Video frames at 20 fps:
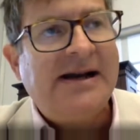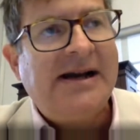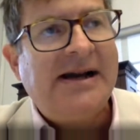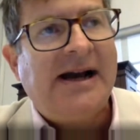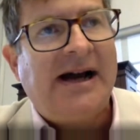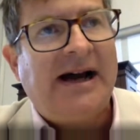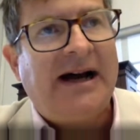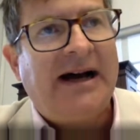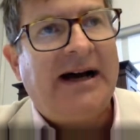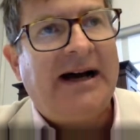
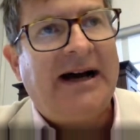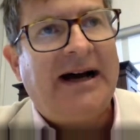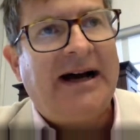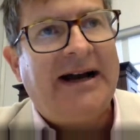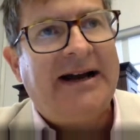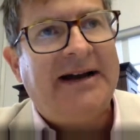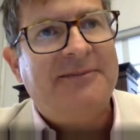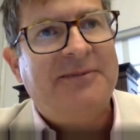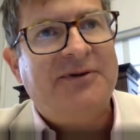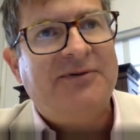And
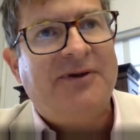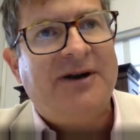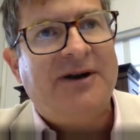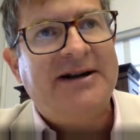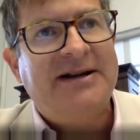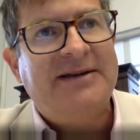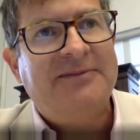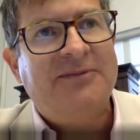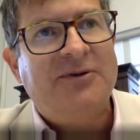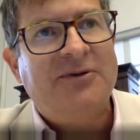I've been
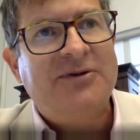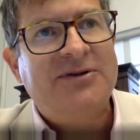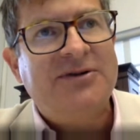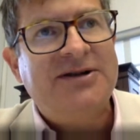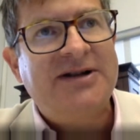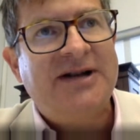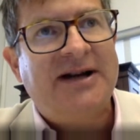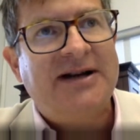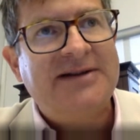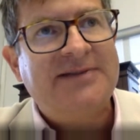writing books,
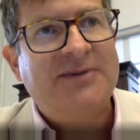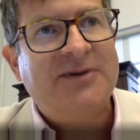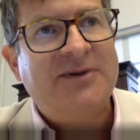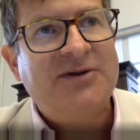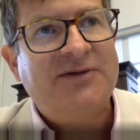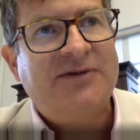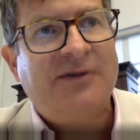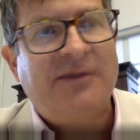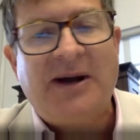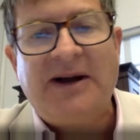I suppose,
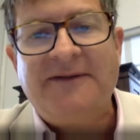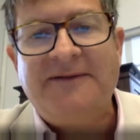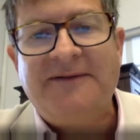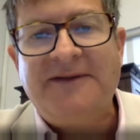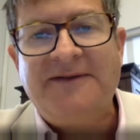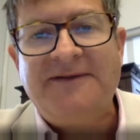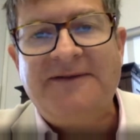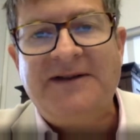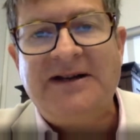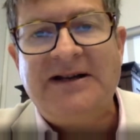for about
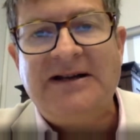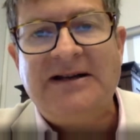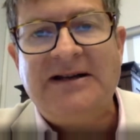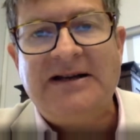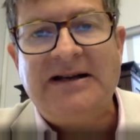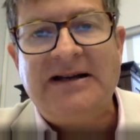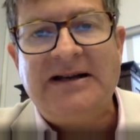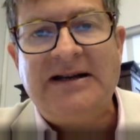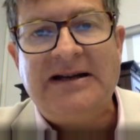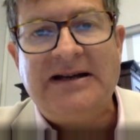
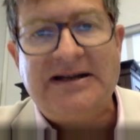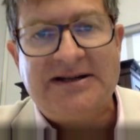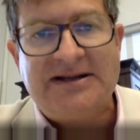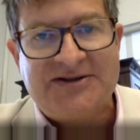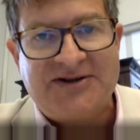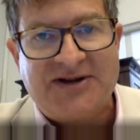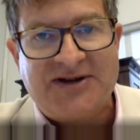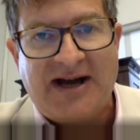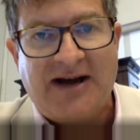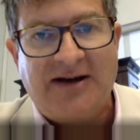15
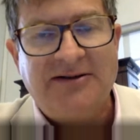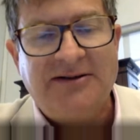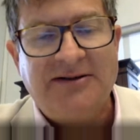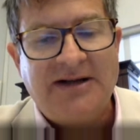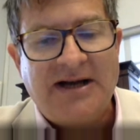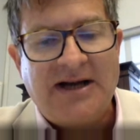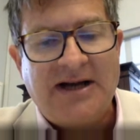years now.